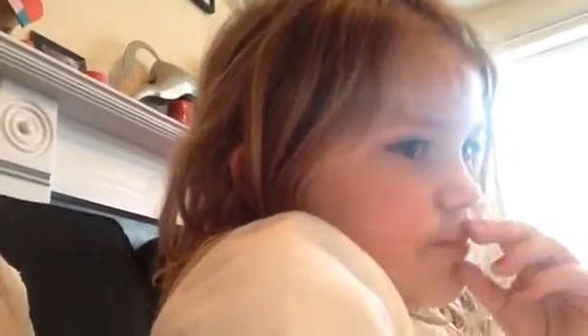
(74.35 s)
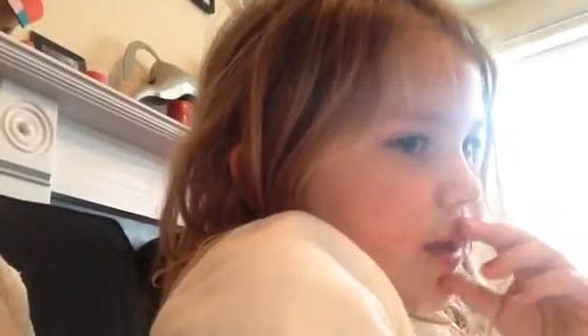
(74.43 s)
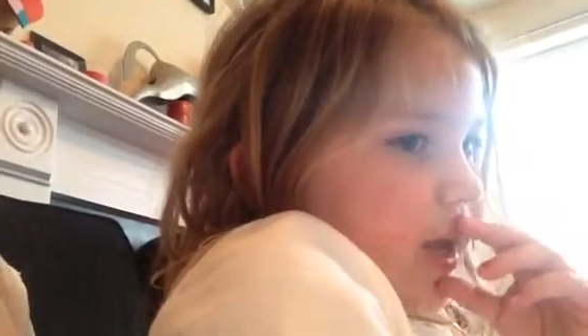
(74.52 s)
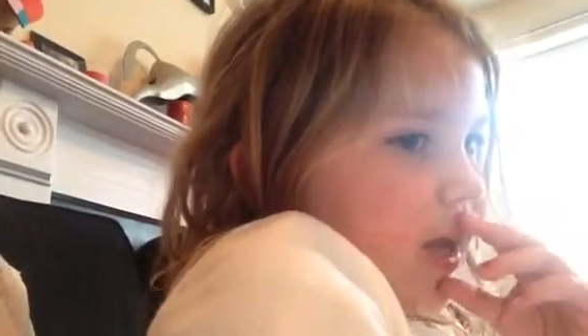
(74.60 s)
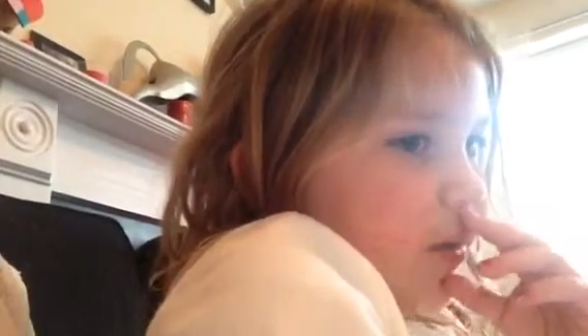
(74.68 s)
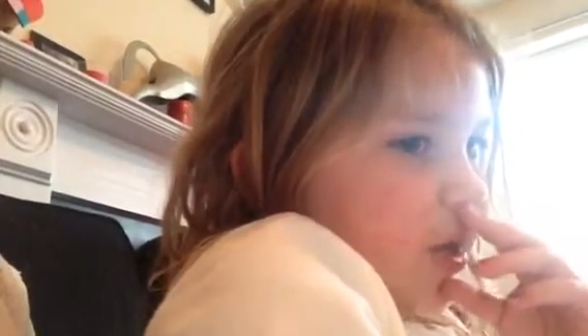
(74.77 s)

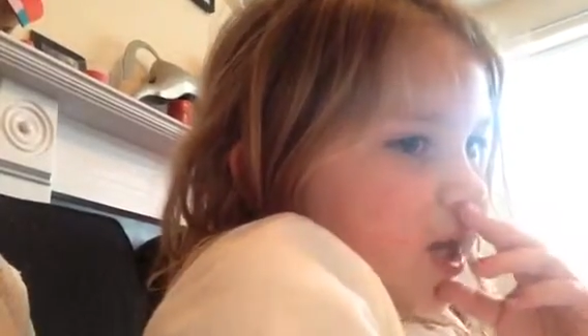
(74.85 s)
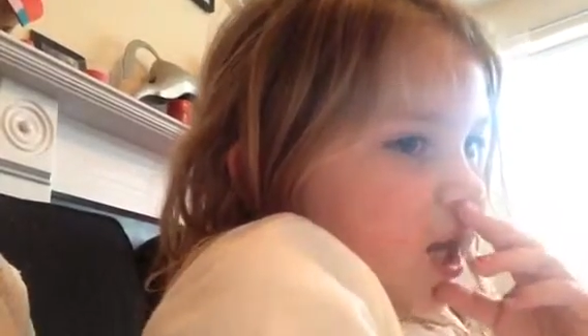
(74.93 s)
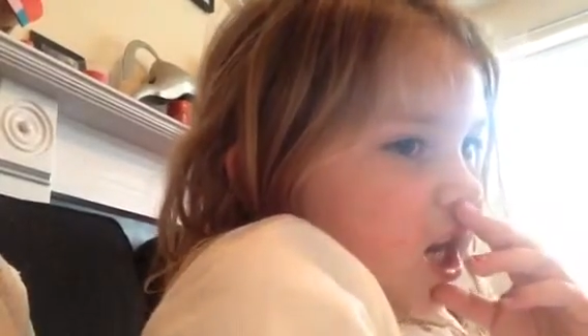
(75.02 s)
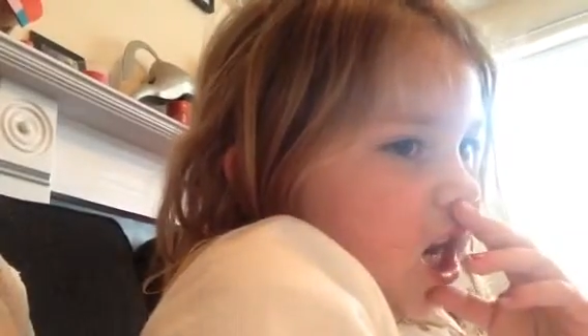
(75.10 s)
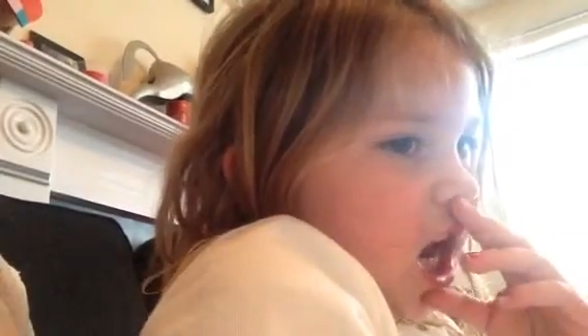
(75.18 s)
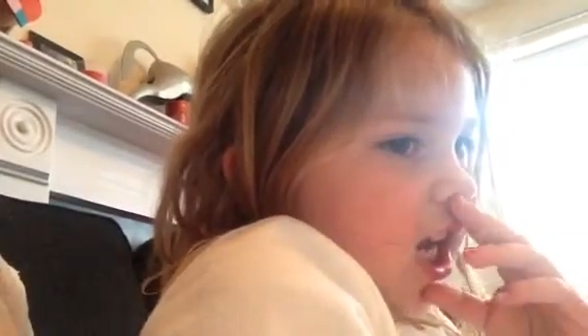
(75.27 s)

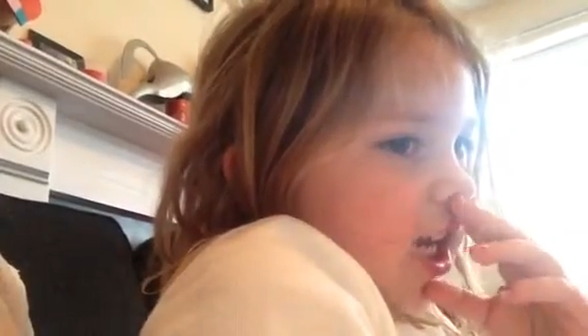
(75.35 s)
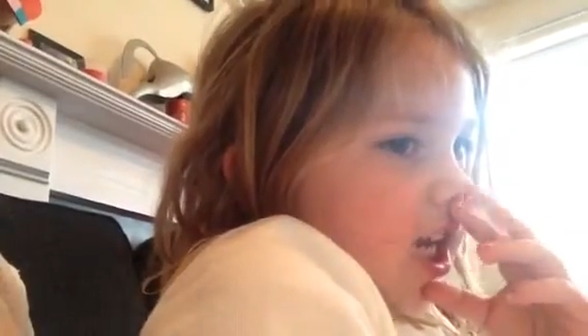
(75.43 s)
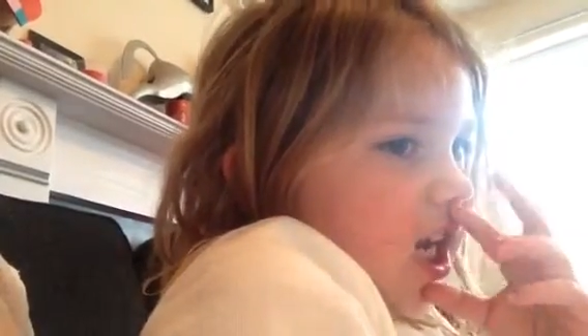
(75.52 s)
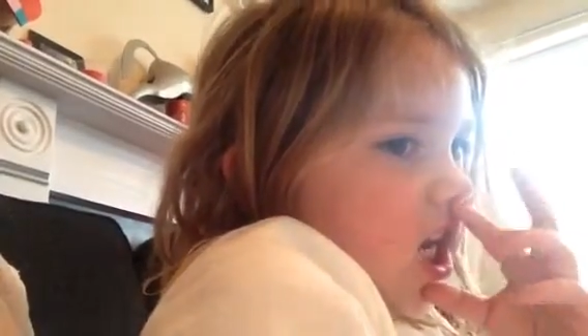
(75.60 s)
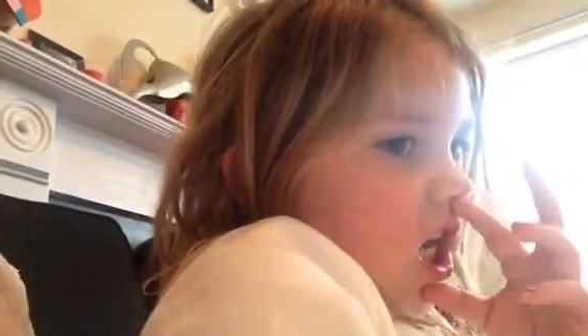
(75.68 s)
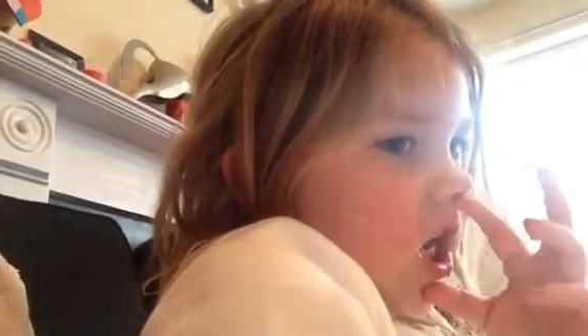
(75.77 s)
baby, like
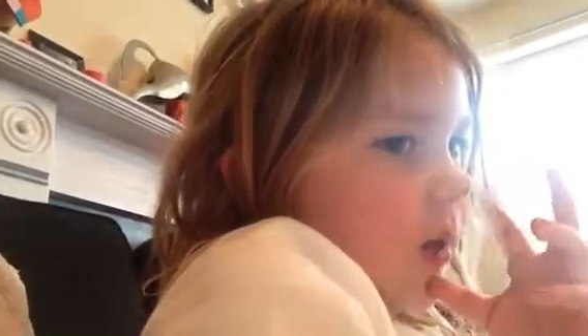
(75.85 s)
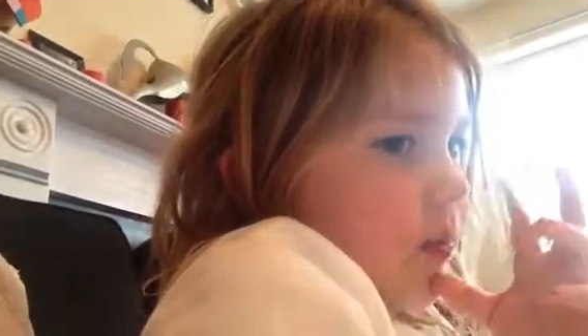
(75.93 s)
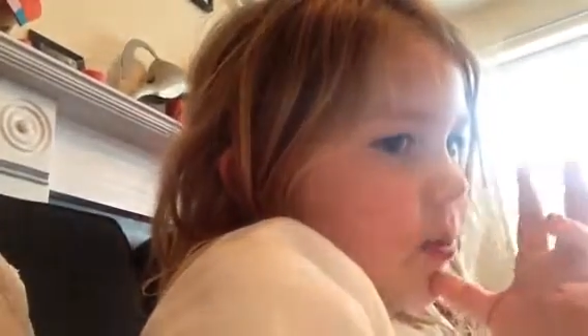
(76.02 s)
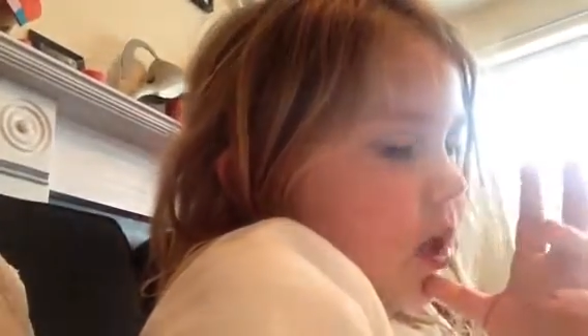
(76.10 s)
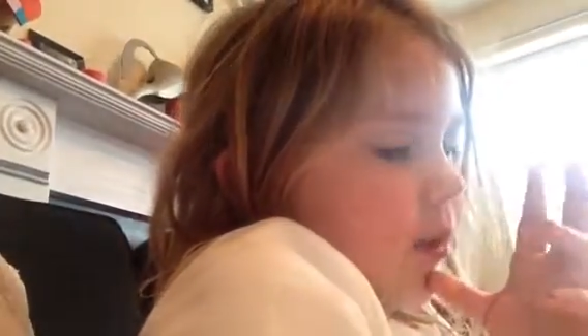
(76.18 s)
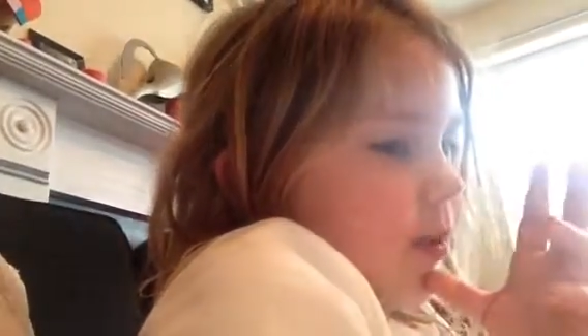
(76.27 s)
a
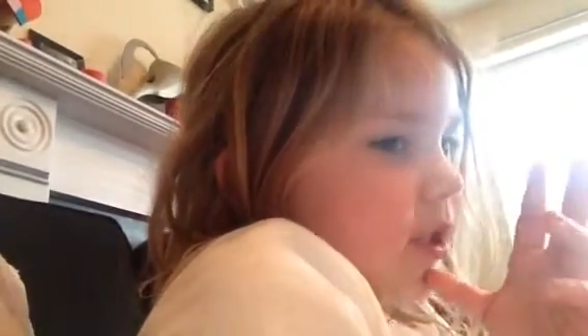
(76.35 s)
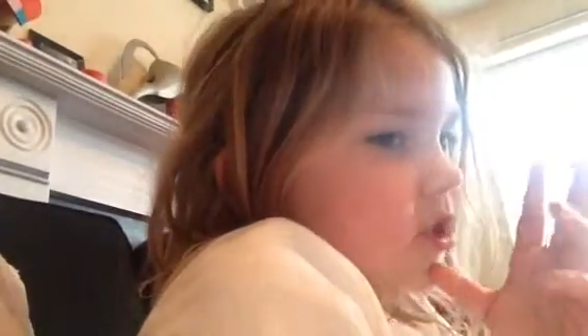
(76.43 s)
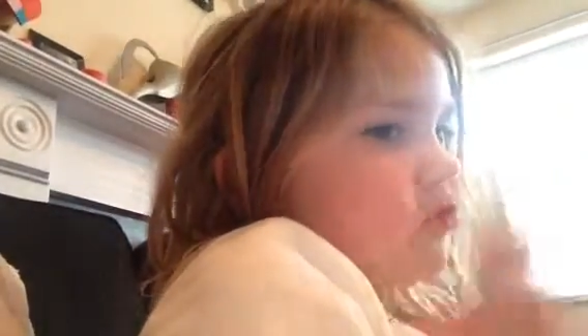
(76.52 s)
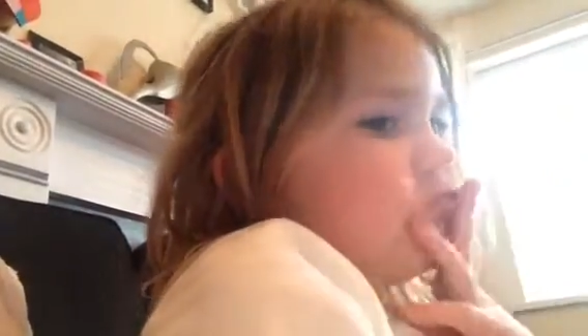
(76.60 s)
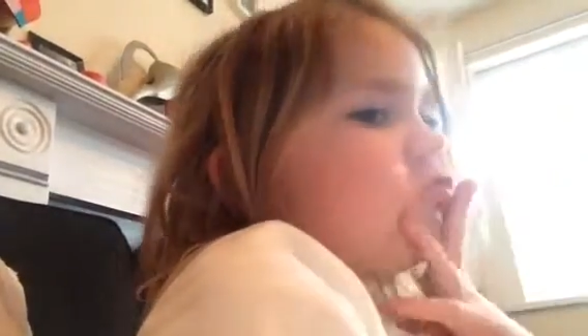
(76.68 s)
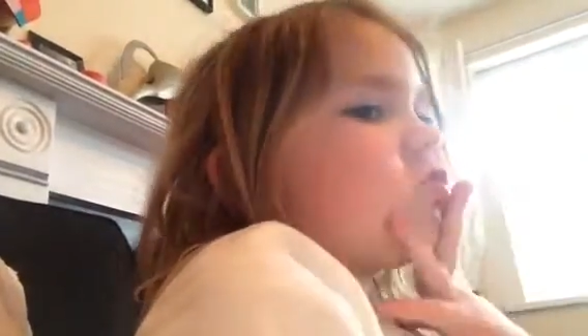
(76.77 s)
baby
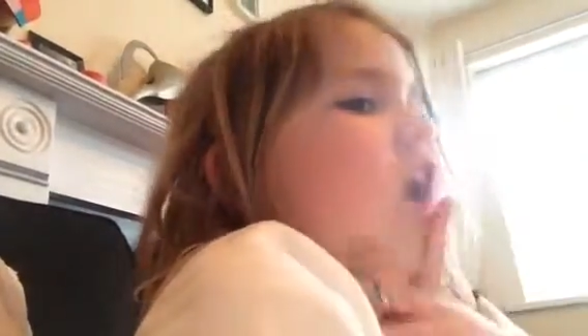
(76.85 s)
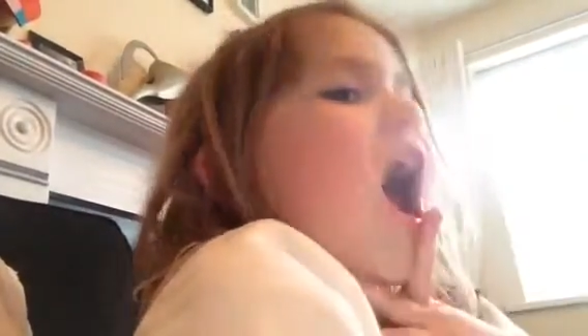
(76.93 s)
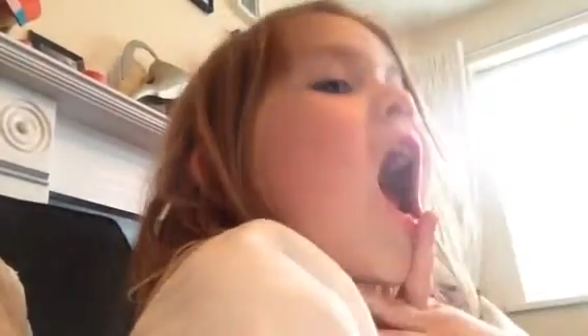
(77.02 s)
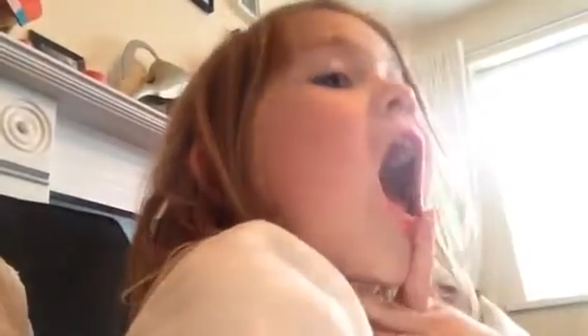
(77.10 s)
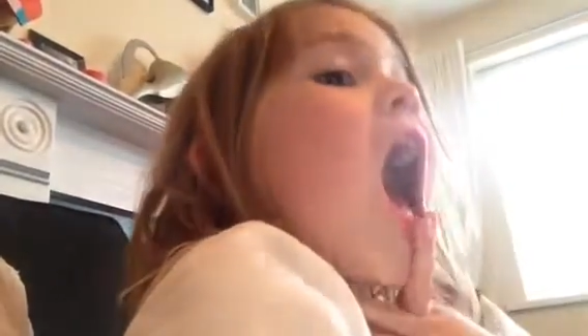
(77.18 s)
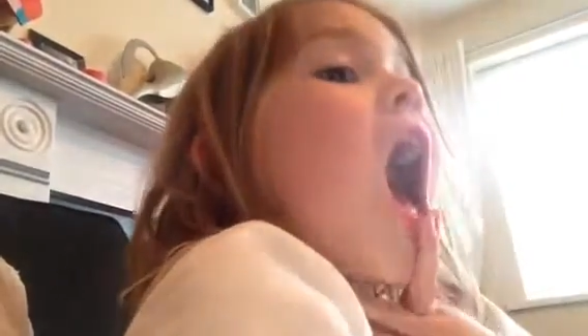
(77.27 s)

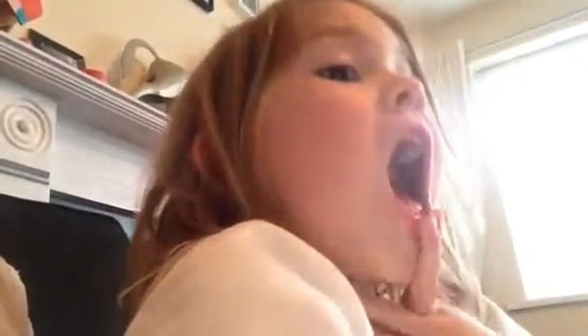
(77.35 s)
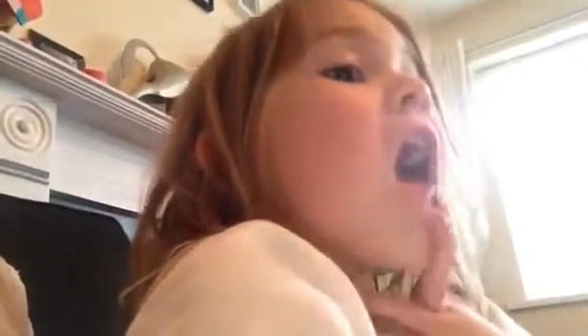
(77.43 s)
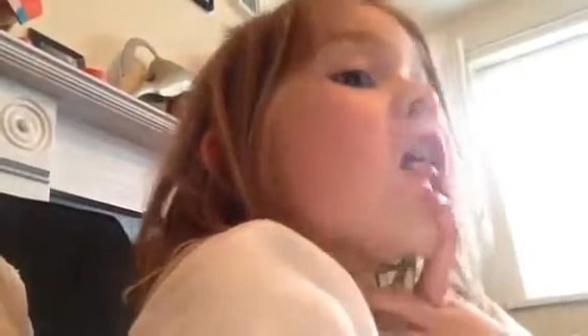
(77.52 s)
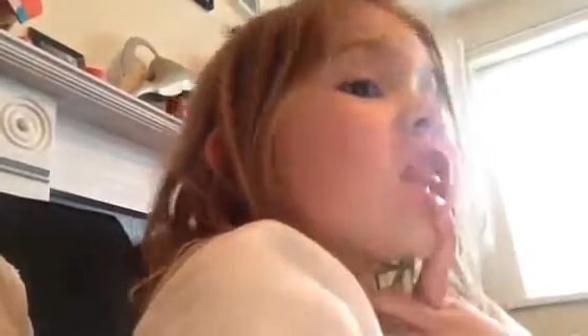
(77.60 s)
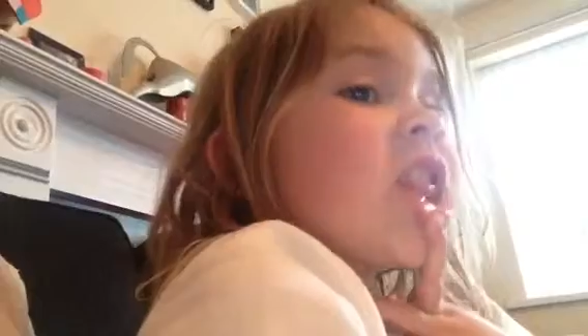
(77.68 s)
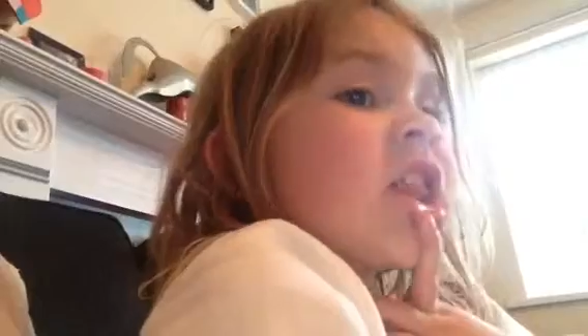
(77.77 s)

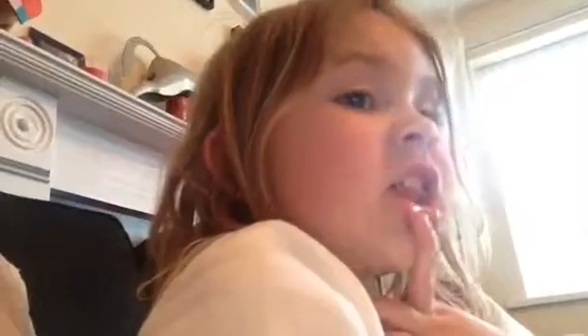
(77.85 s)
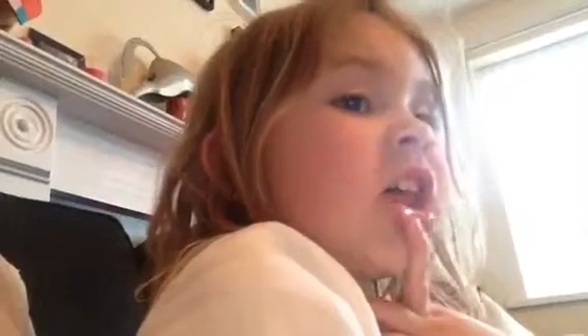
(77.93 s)
giraffe,